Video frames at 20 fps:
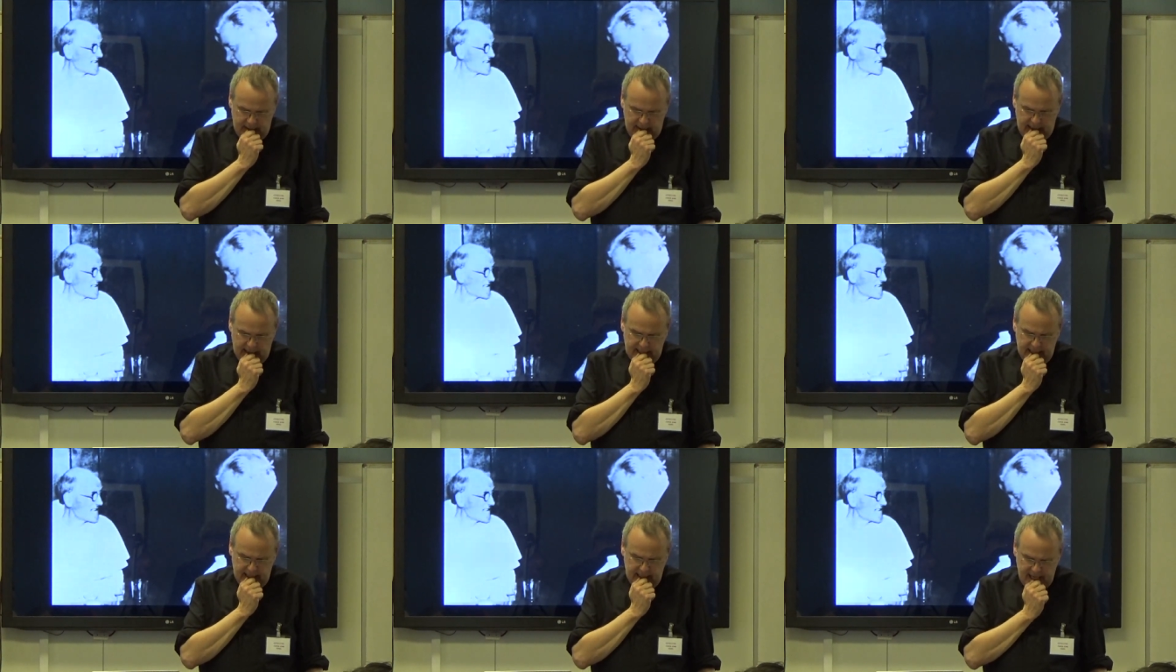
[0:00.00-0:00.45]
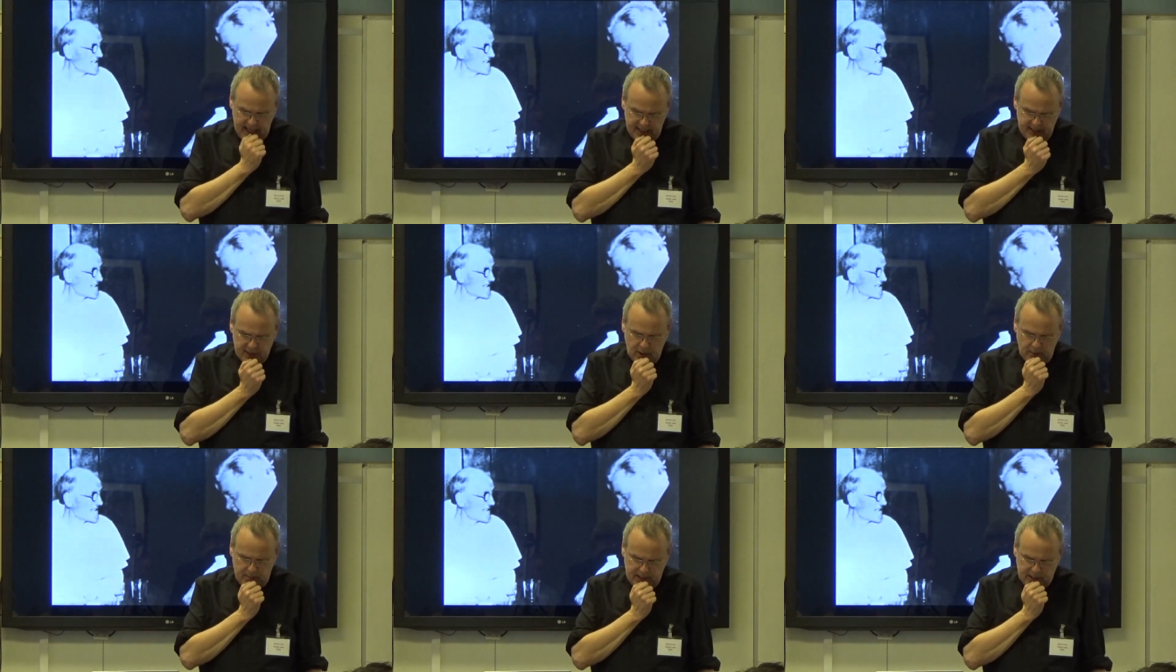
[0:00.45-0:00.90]
And in
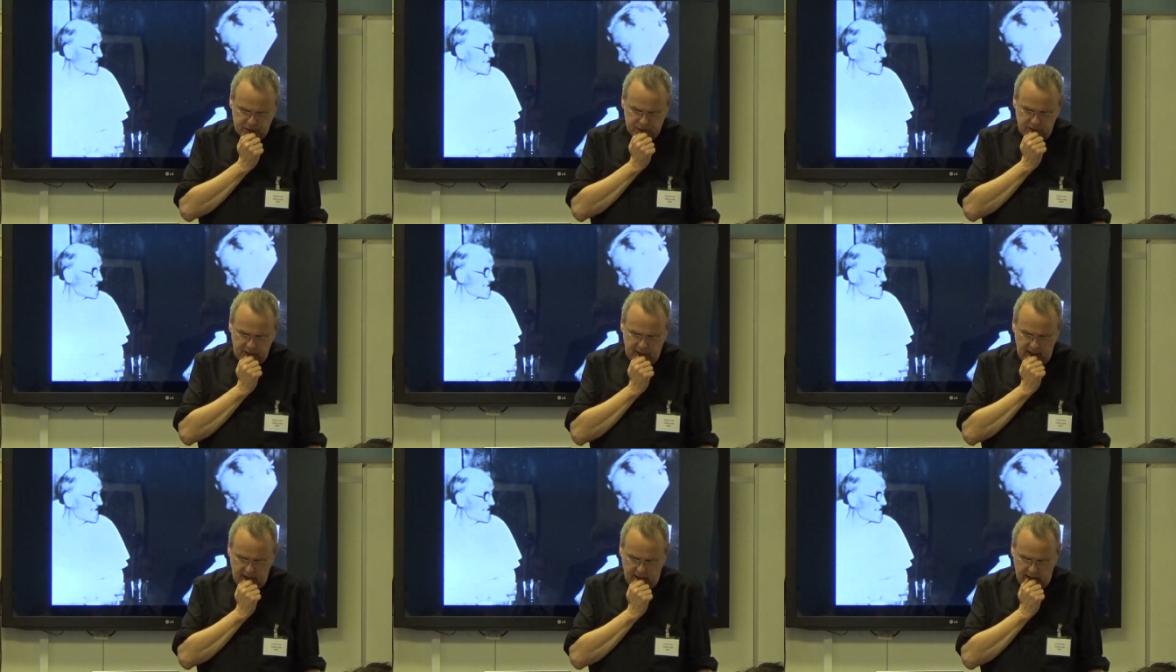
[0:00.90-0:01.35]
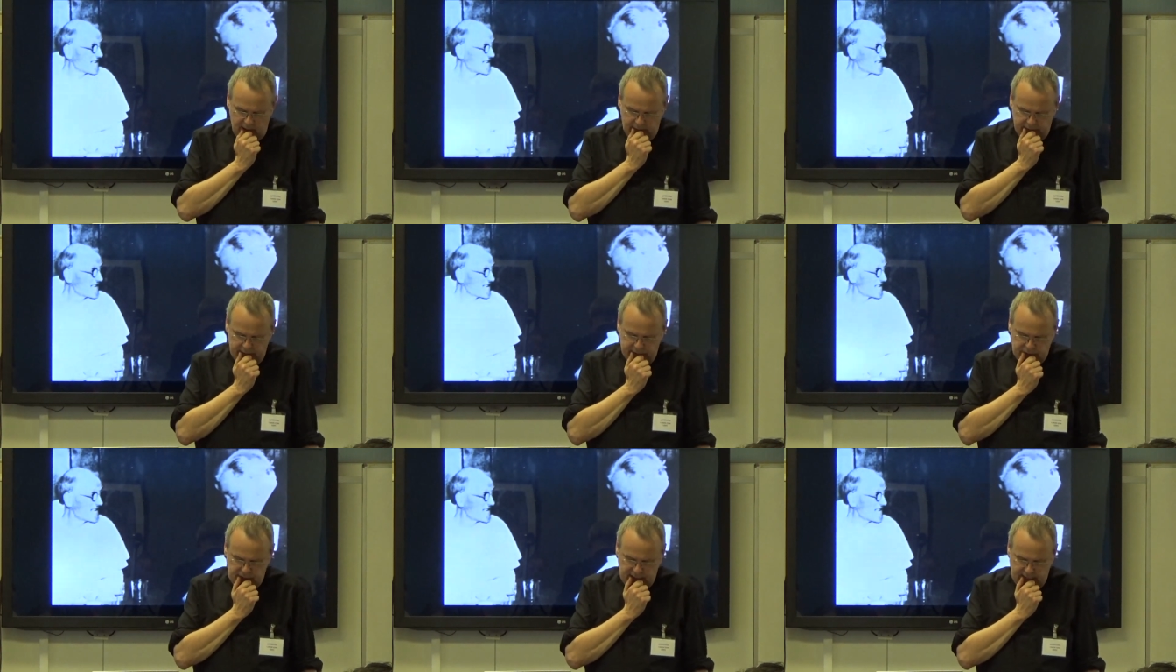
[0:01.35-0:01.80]
his obituary of
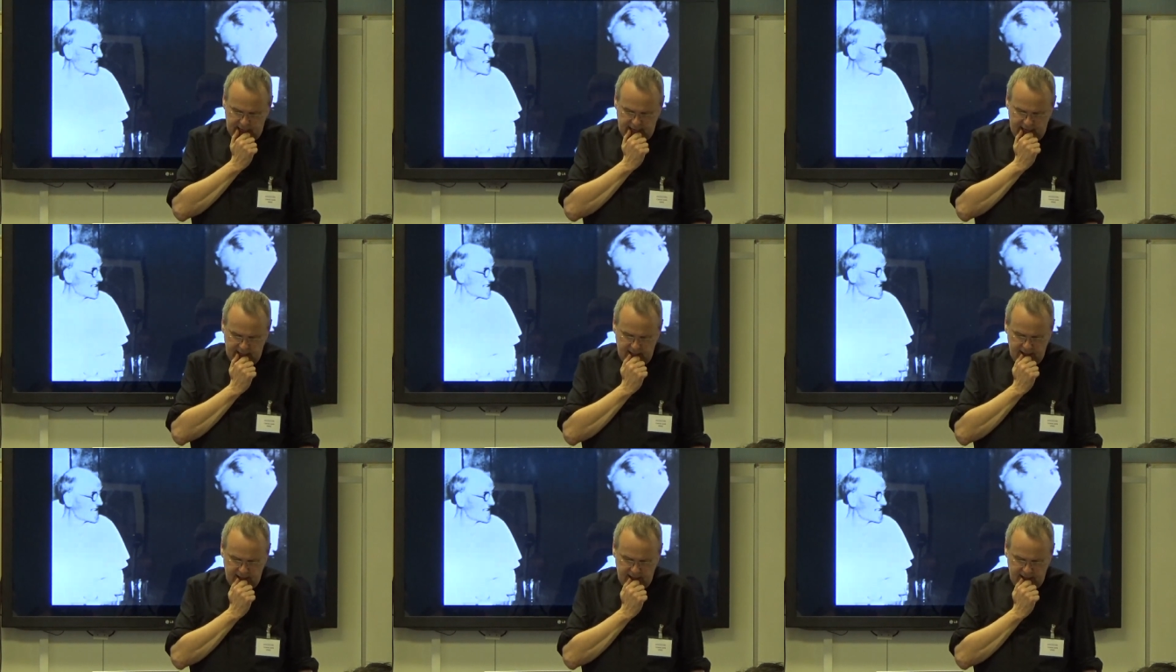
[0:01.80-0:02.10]
GK,